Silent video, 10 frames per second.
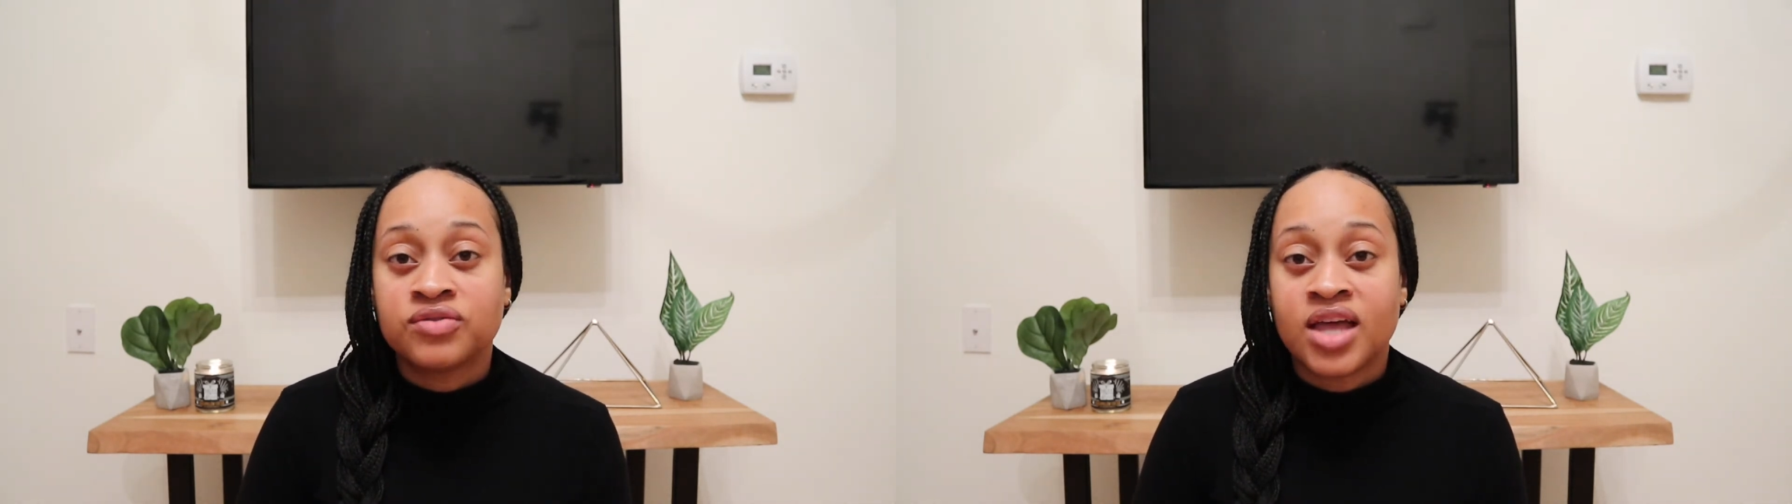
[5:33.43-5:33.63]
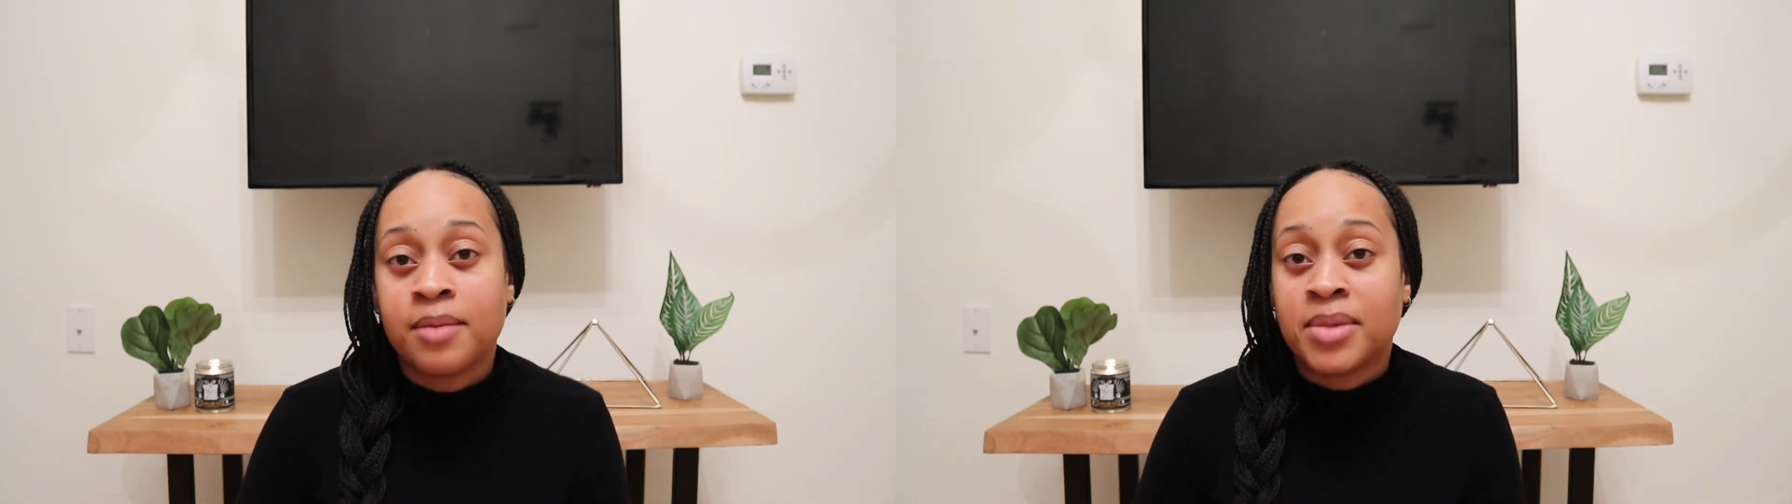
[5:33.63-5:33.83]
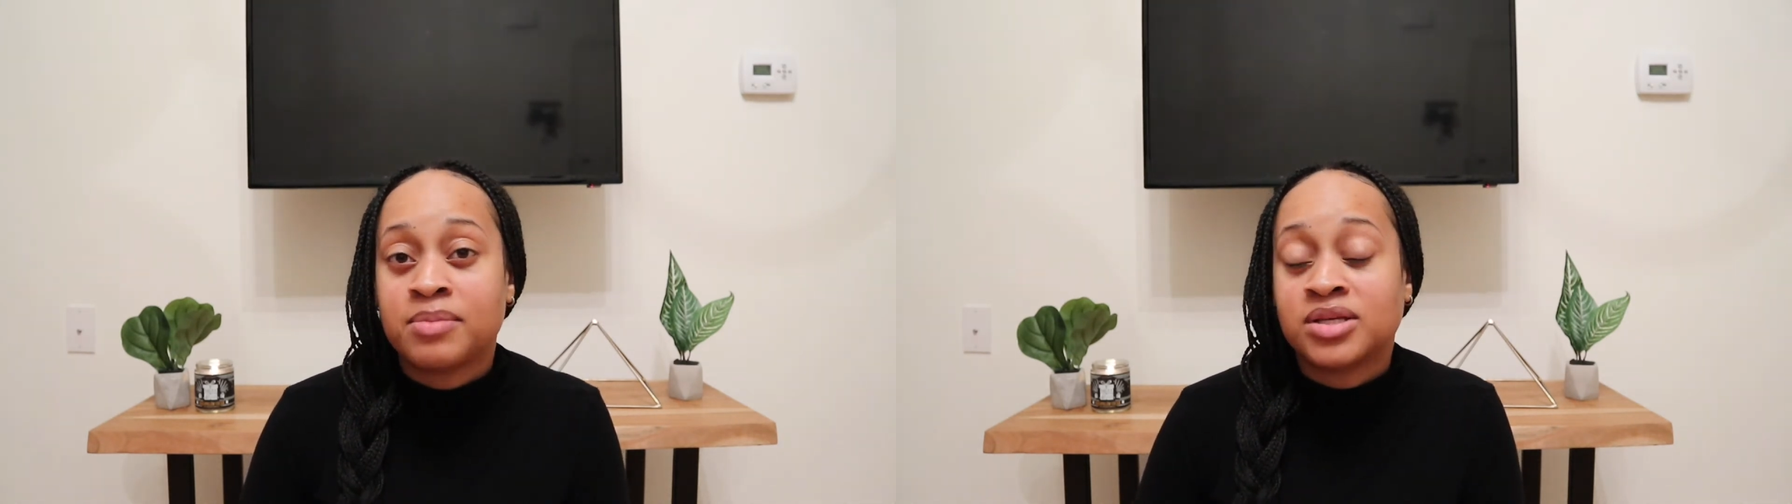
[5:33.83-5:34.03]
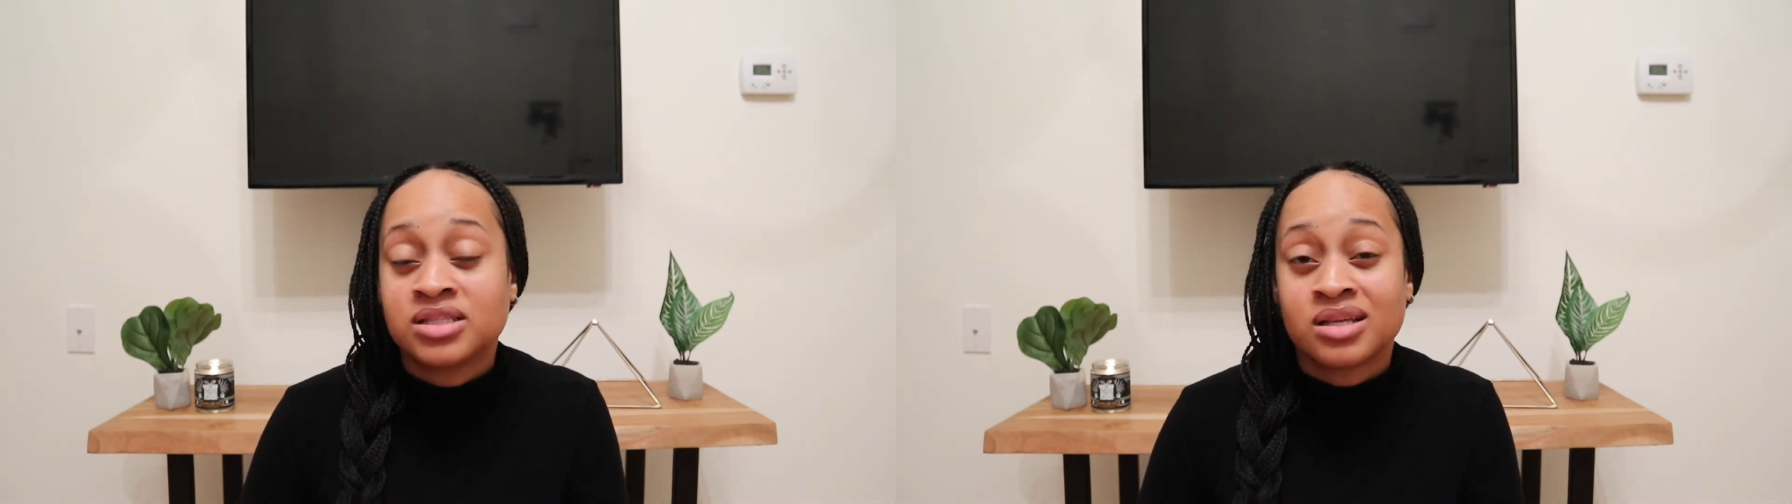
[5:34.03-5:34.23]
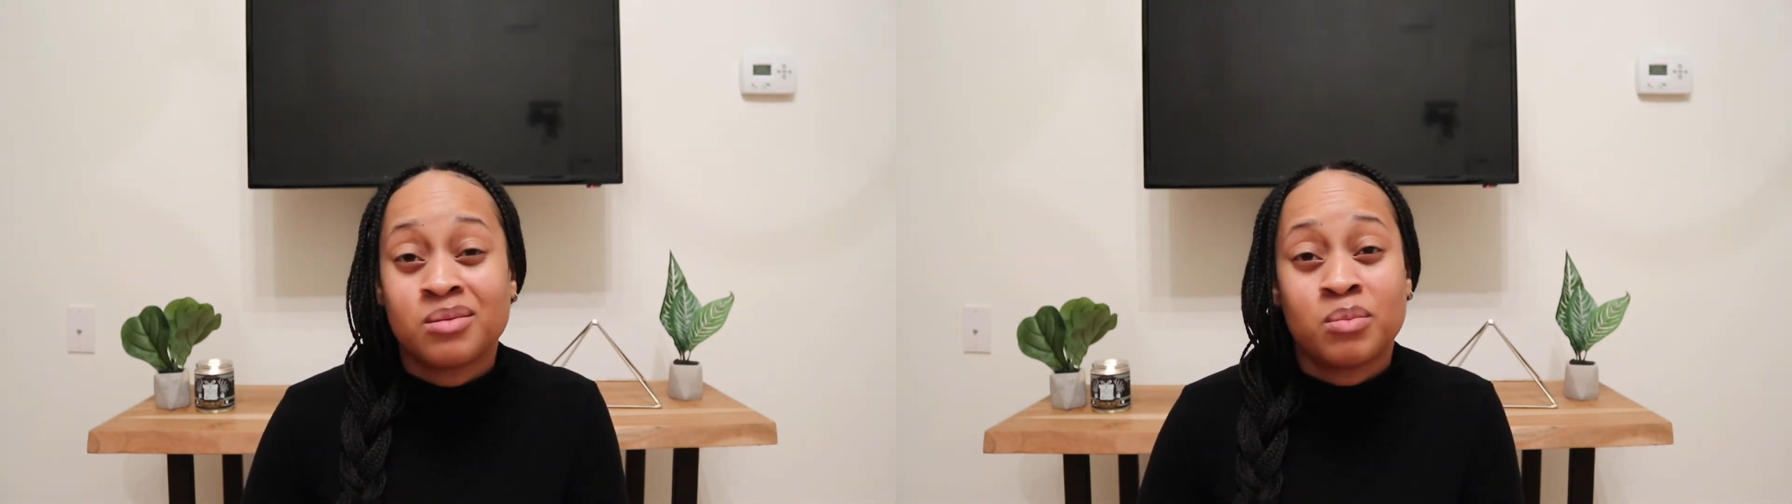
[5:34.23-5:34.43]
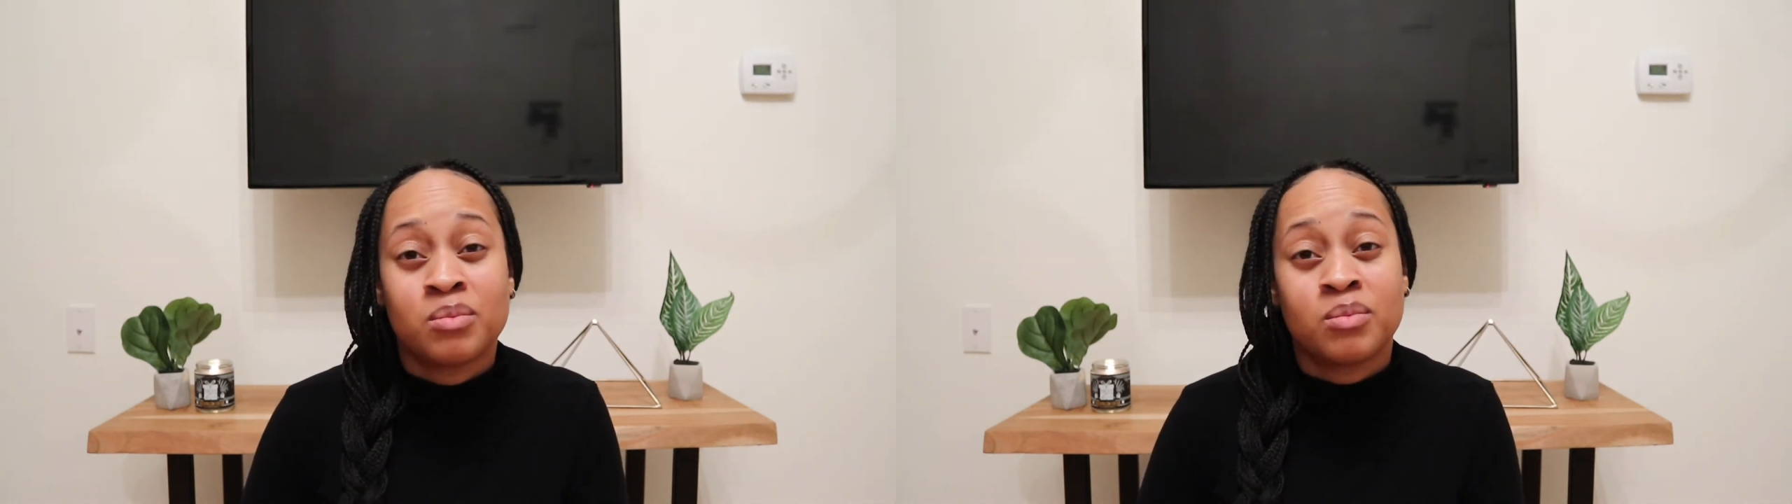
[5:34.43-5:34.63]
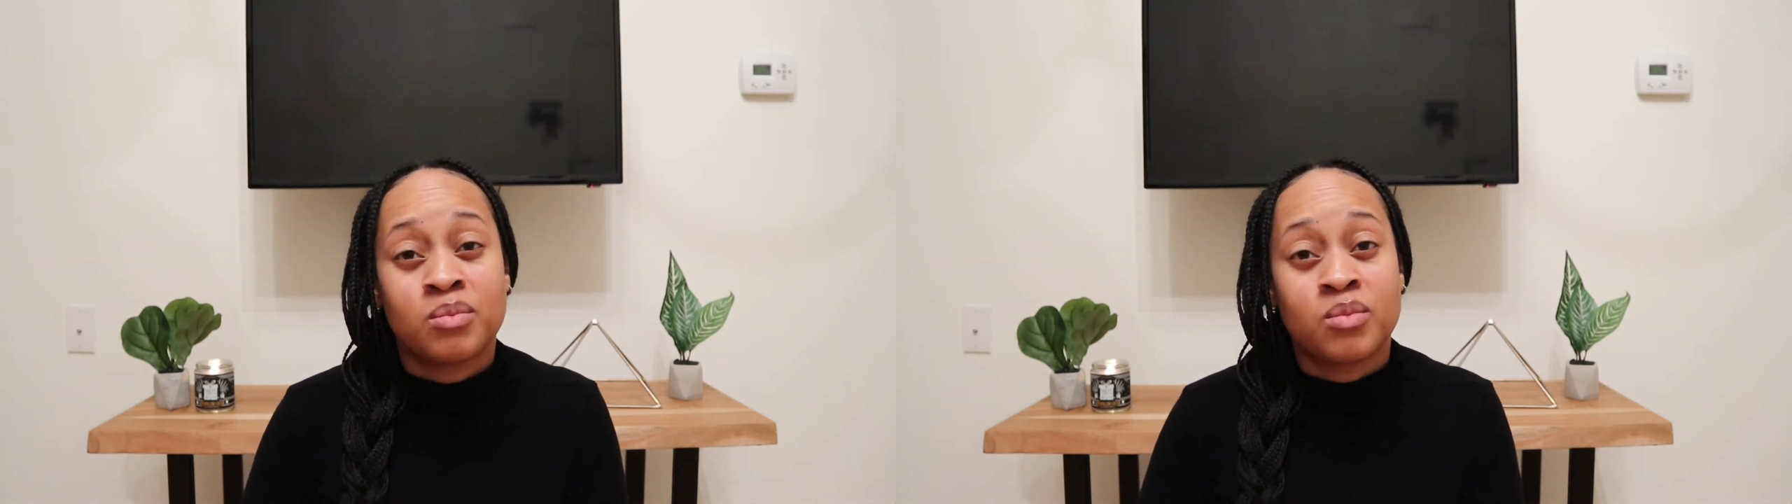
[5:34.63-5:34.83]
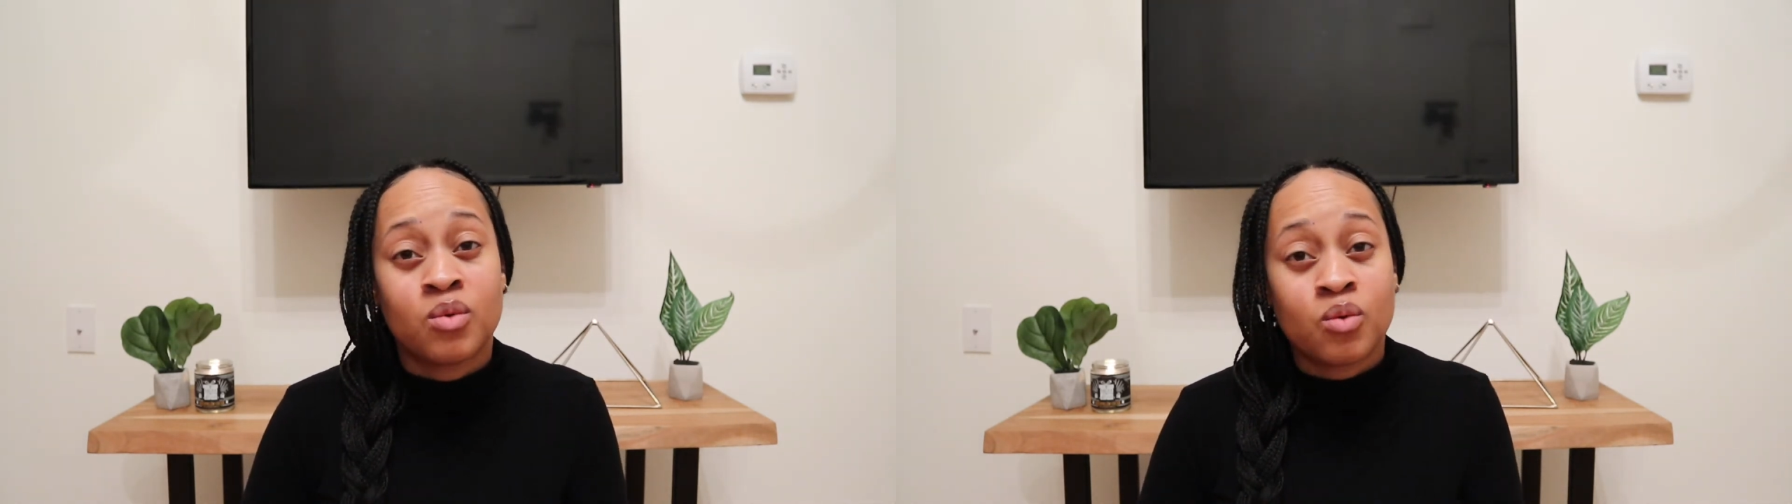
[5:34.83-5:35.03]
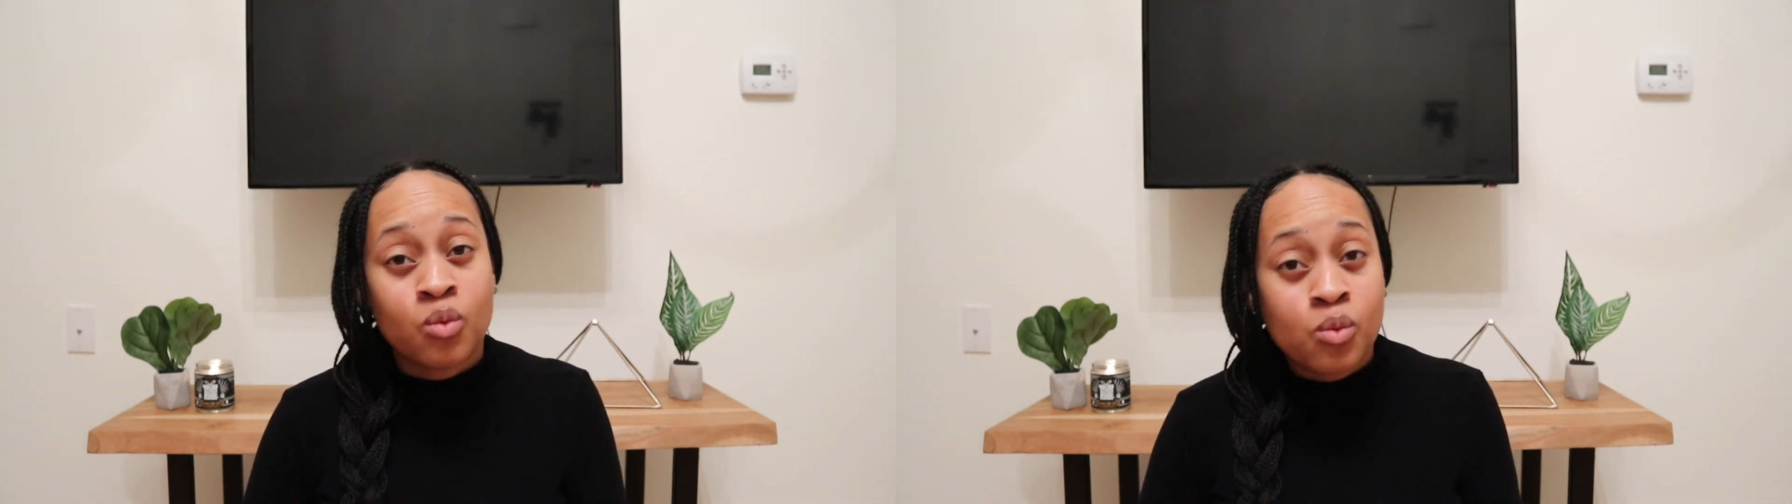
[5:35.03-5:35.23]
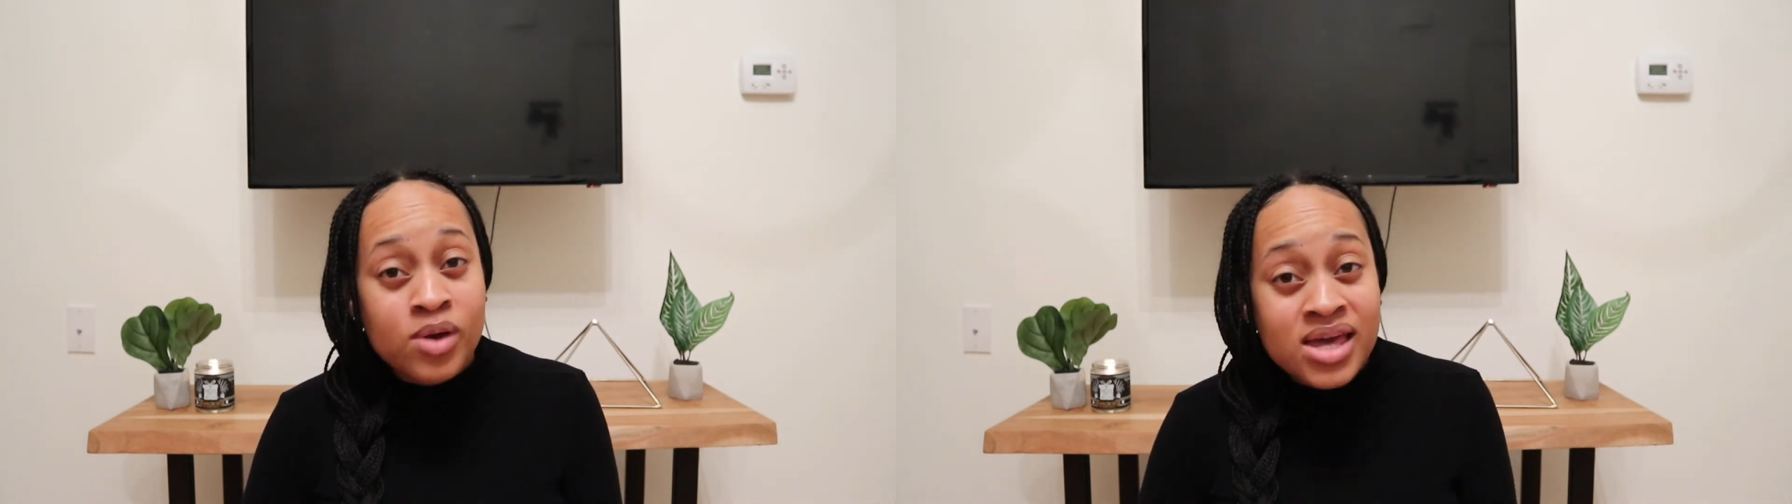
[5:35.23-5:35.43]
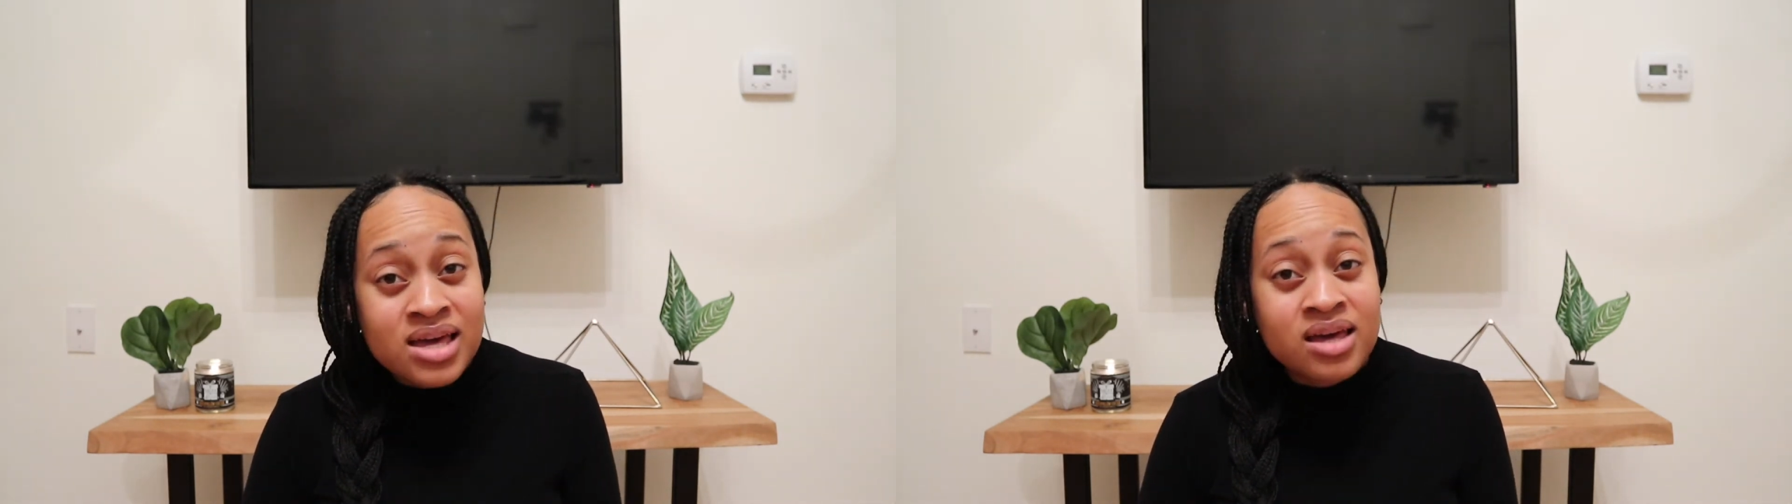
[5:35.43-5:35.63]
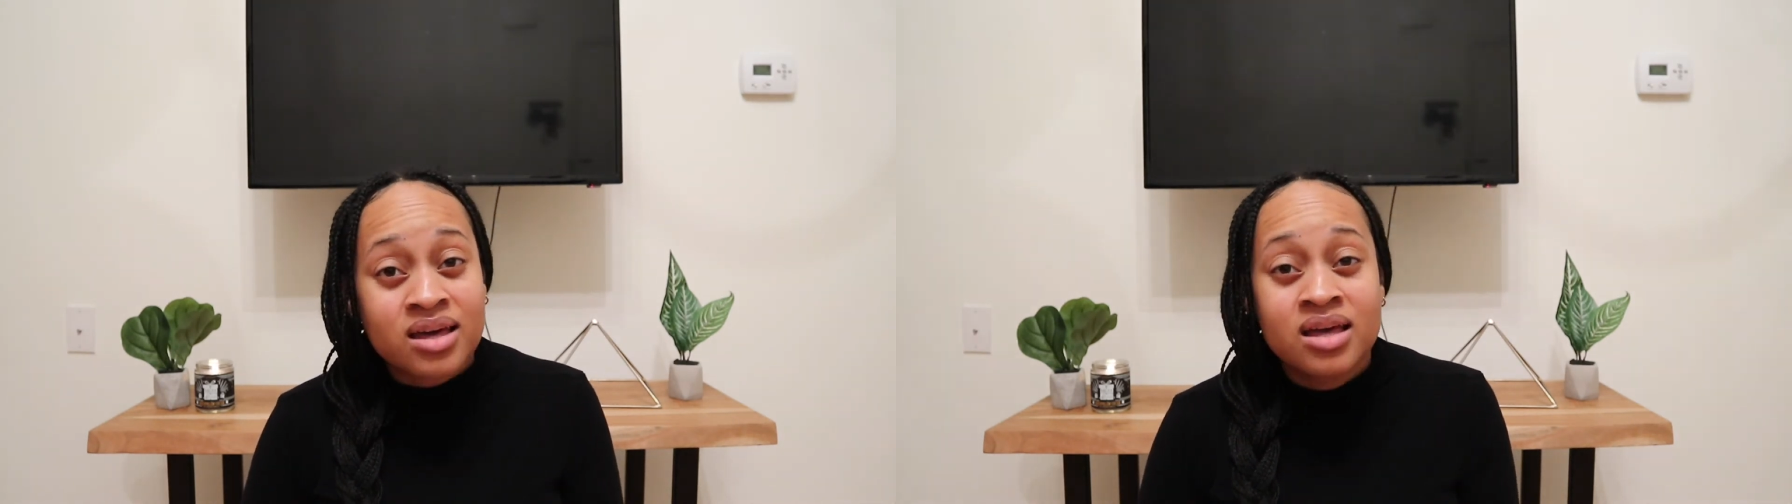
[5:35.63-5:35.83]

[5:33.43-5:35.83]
that maybe some weak,